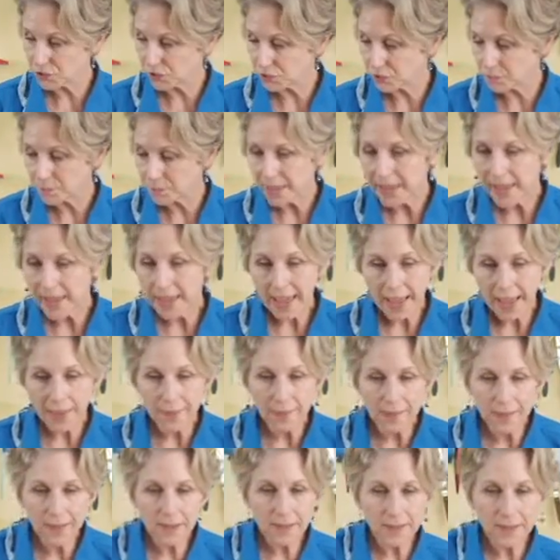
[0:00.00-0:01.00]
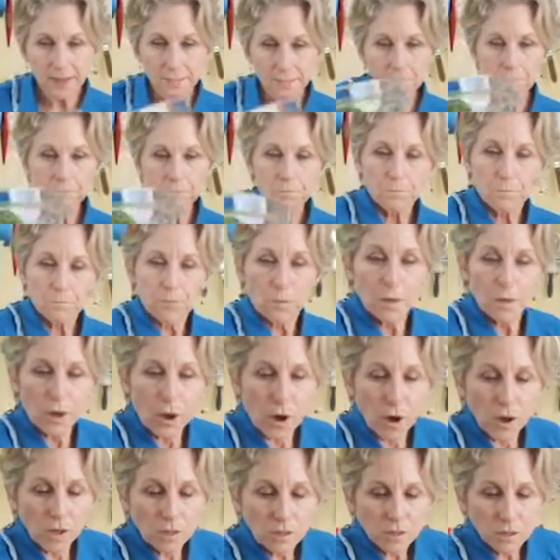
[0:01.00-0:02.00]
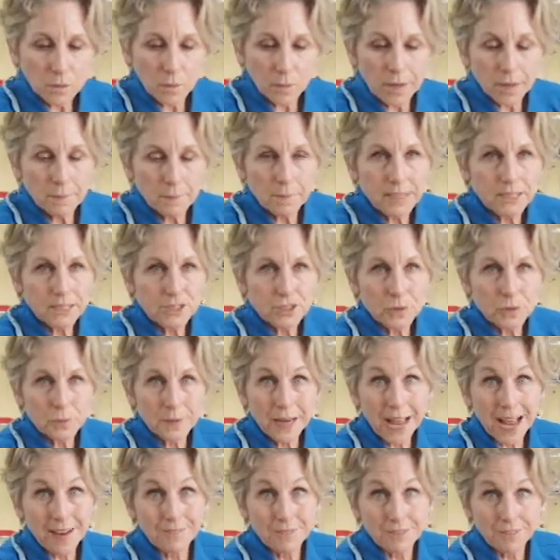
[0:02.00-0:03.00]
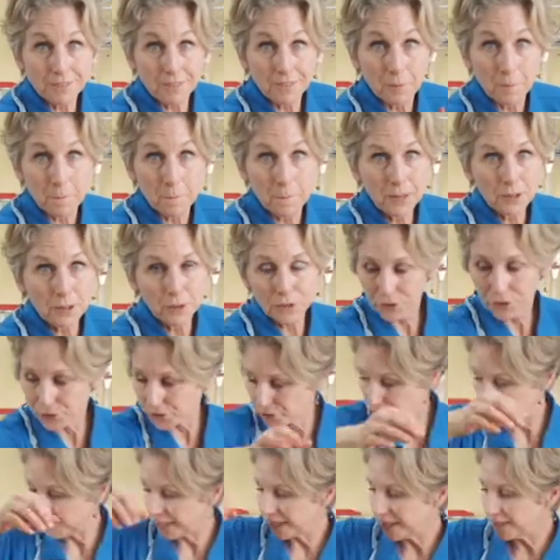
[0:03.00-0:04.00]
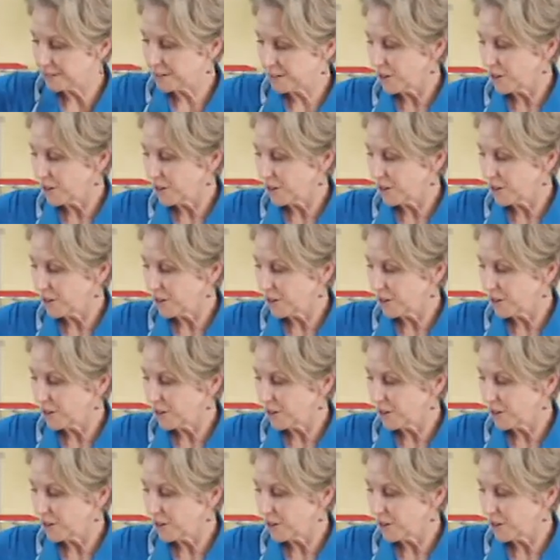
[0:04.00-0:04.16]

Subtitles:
you. And then we also want to make sure we have a familiar green.